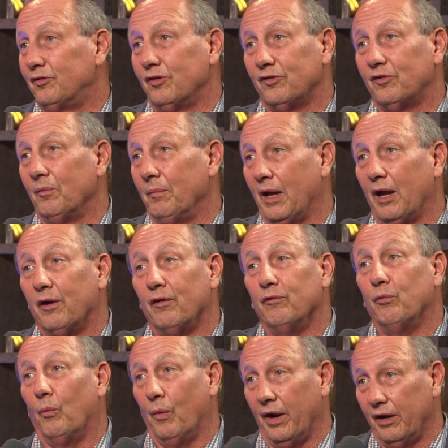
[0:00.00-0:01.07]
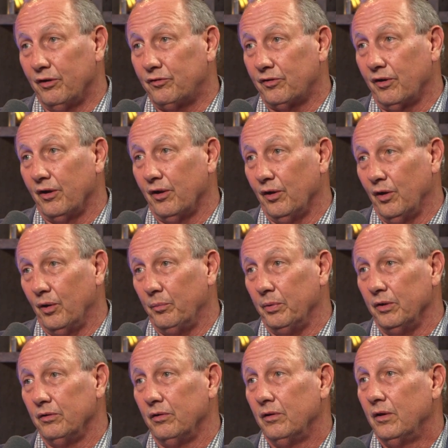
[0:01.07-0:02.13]
just a matter of when it's going to
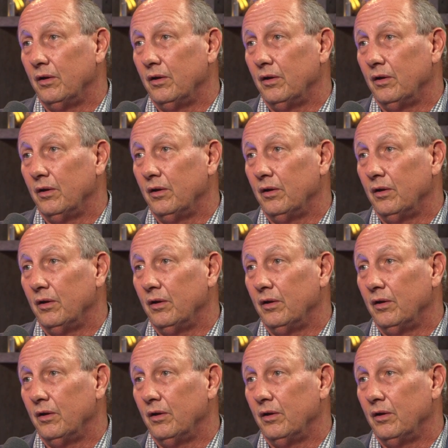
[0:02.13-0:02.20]
open,